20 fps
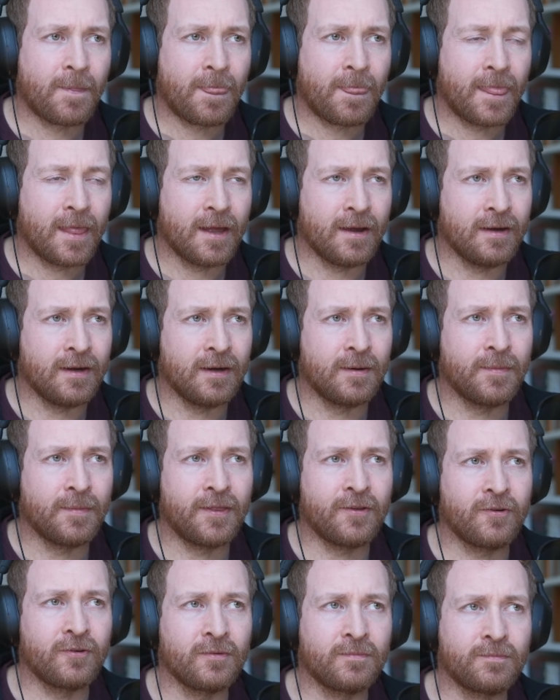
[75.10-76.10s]
and
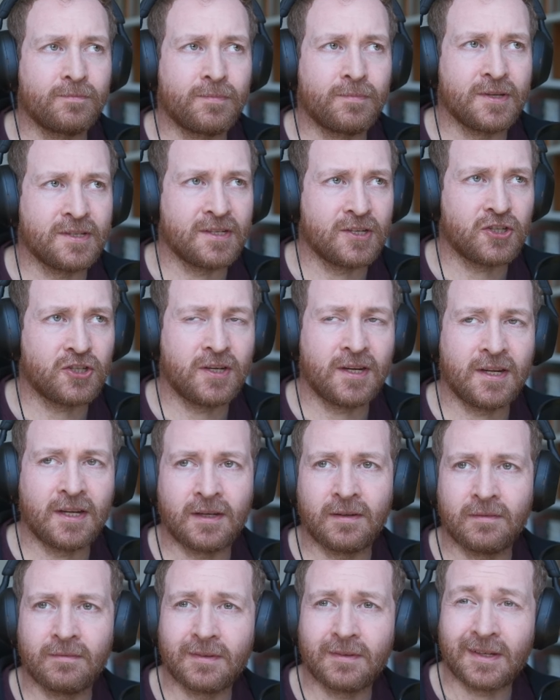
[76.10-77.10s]
their
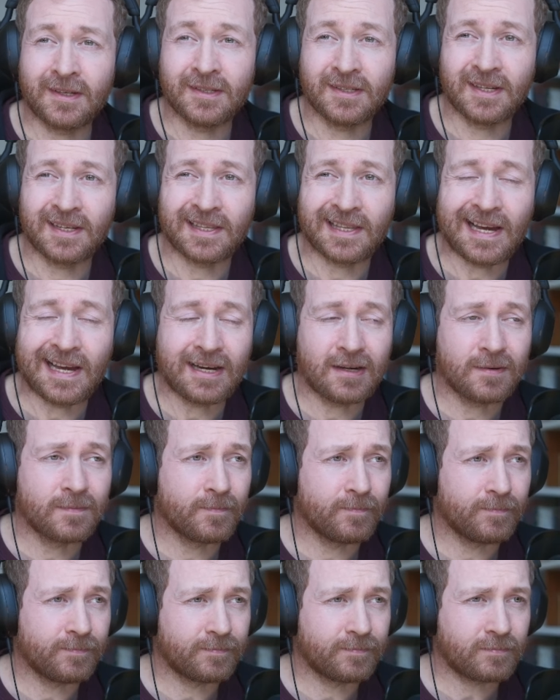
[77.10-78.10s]
positioning, things like that.
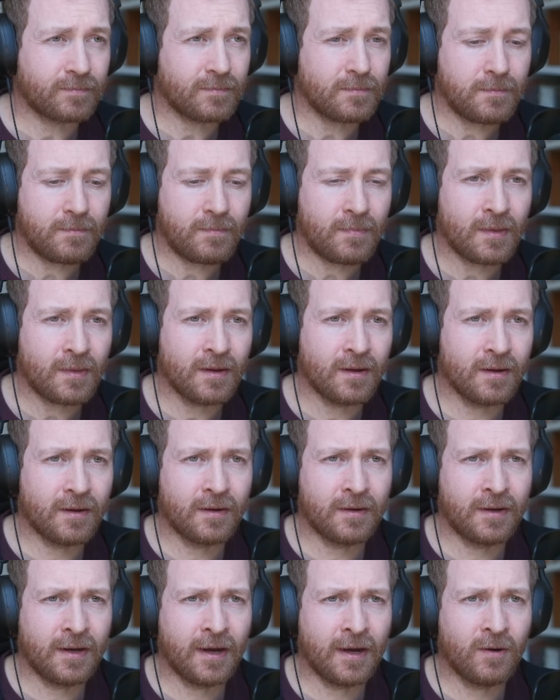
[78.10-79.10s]

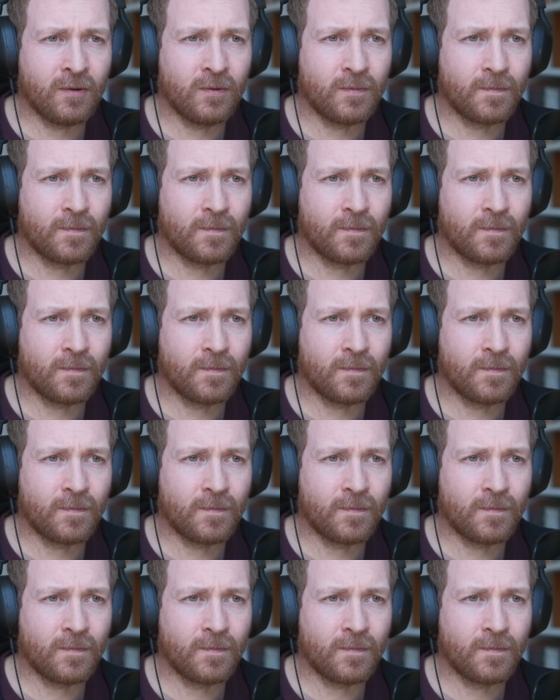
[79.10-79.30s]
Now,